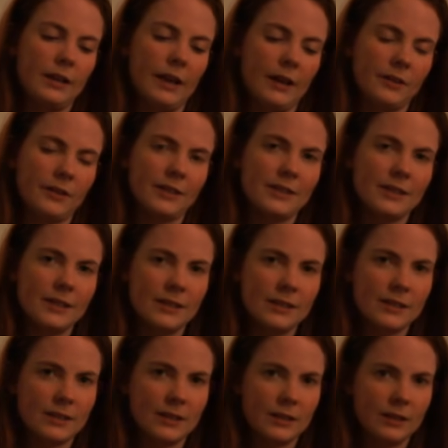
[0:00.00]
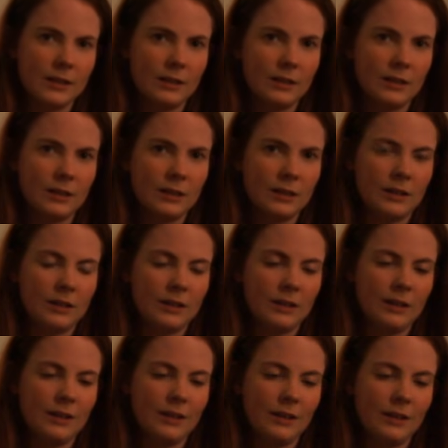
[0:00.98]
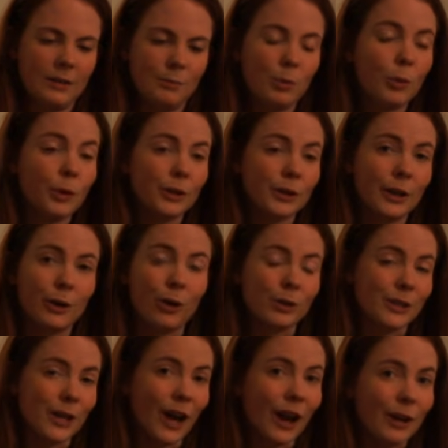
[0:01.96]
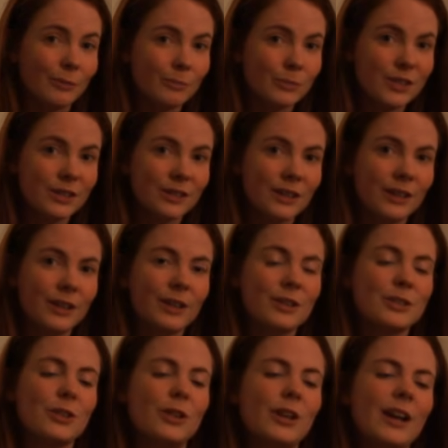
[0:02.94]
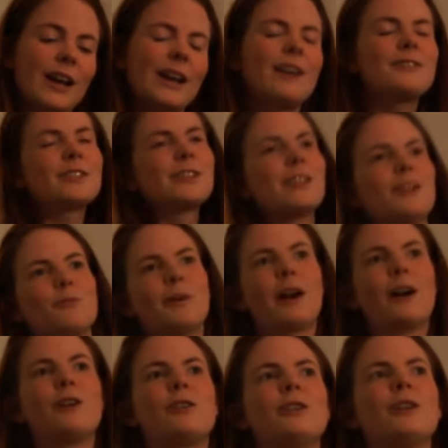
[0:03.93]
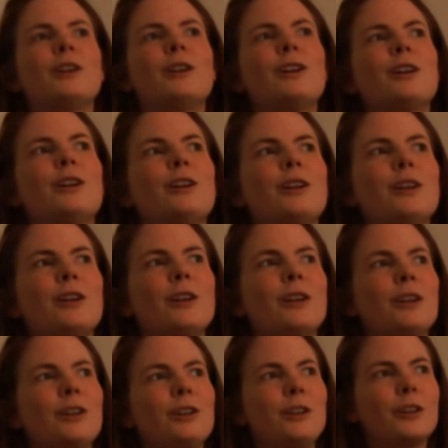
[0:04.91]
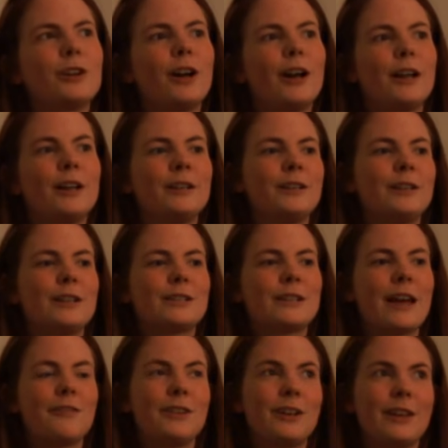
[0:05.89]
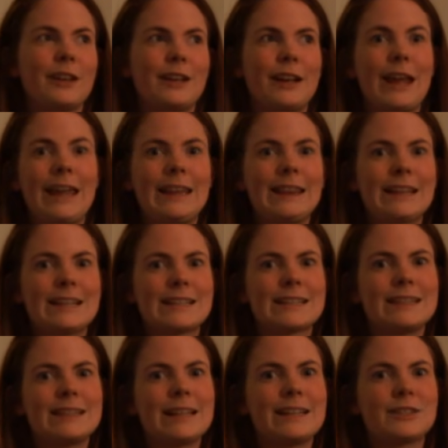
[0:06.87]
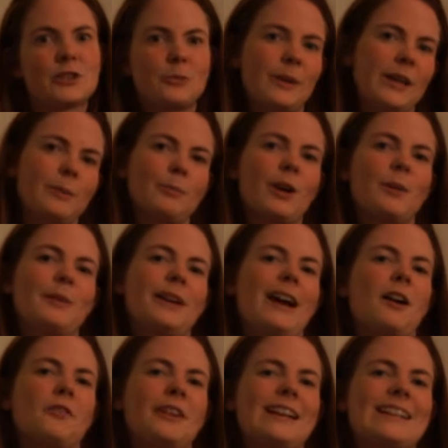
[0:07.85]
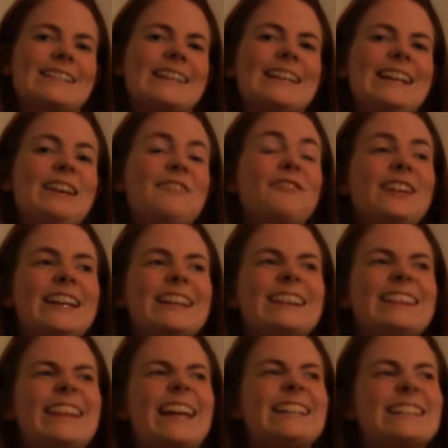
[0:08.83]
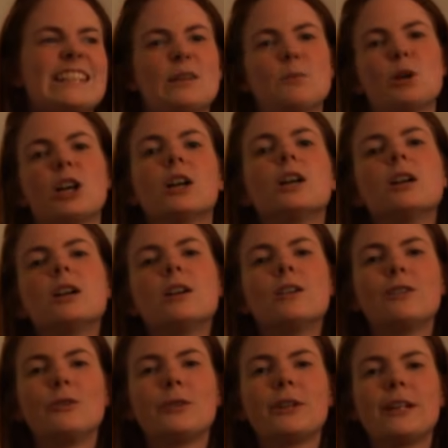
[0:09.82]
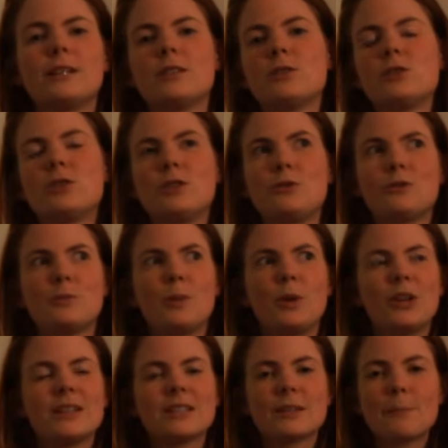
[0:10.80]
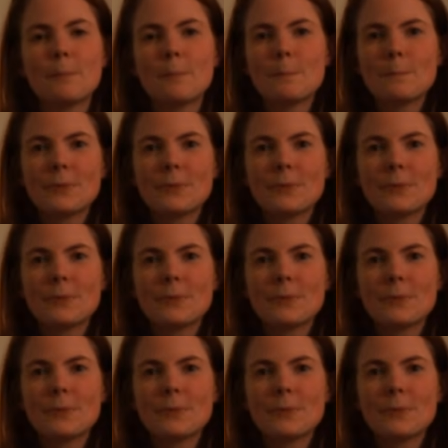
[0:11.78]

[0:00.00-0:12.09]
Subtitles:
Now, this is important at all times. So you kind of have to think about your gun as having like an endless laser beam coming out of it. It's like an infinite lightsaber, only it shoots bullets.